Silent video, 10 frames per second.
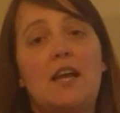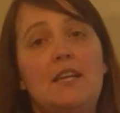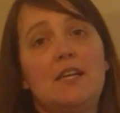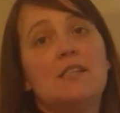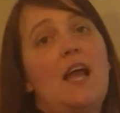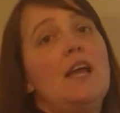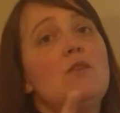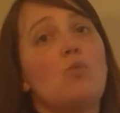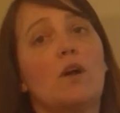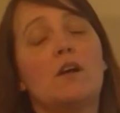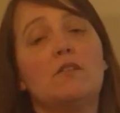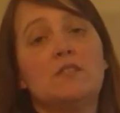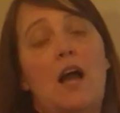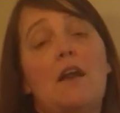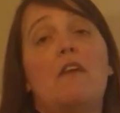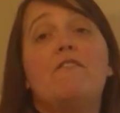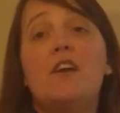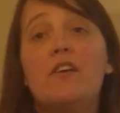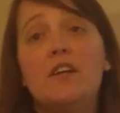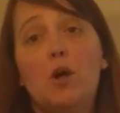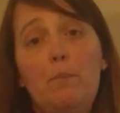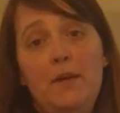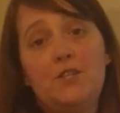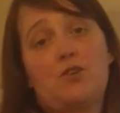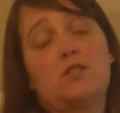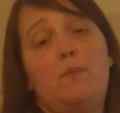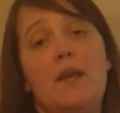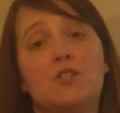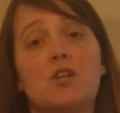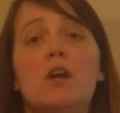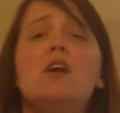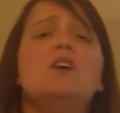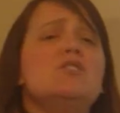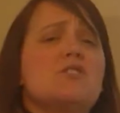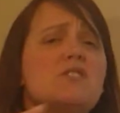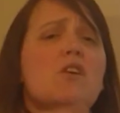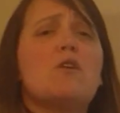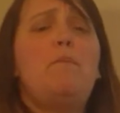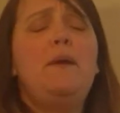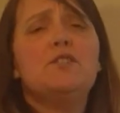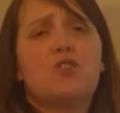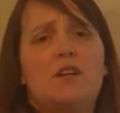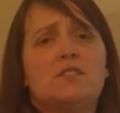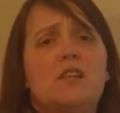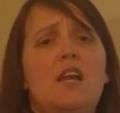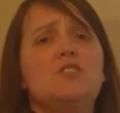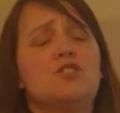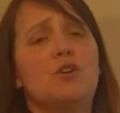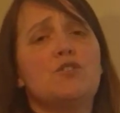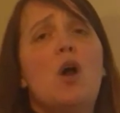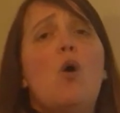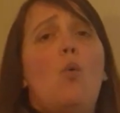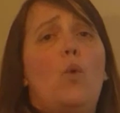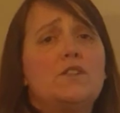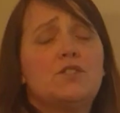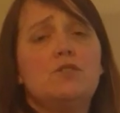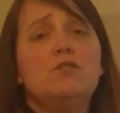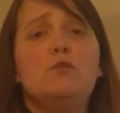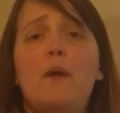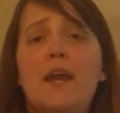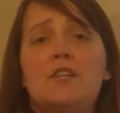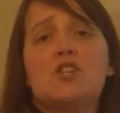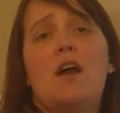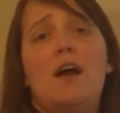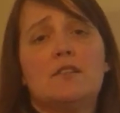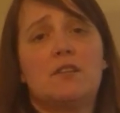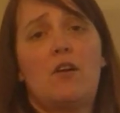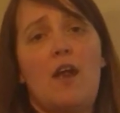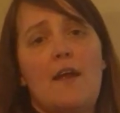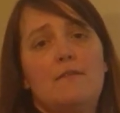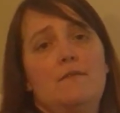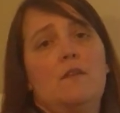ideas, and workouts on our very own Pinterest page. Just go to Pinterest and search Western DuPage SRA.